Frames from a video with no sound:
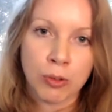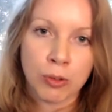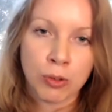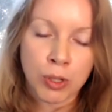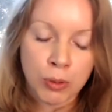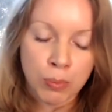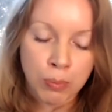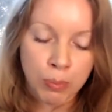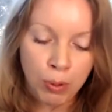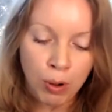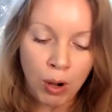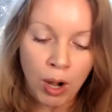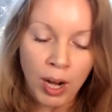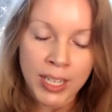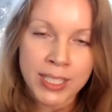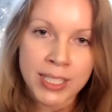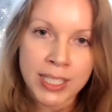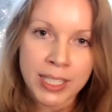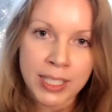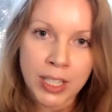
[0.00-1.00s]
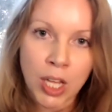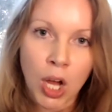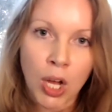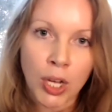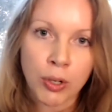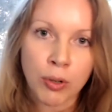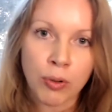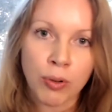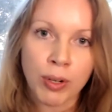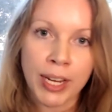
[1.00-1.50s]
the pricing that I
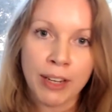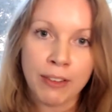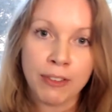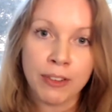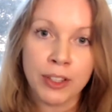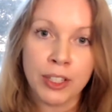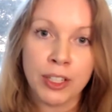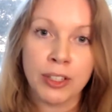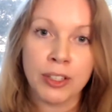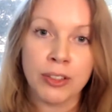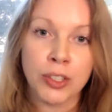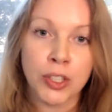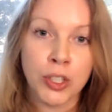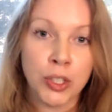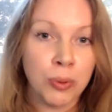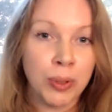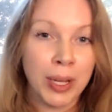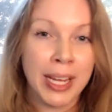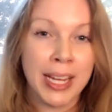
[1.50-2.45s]
create for you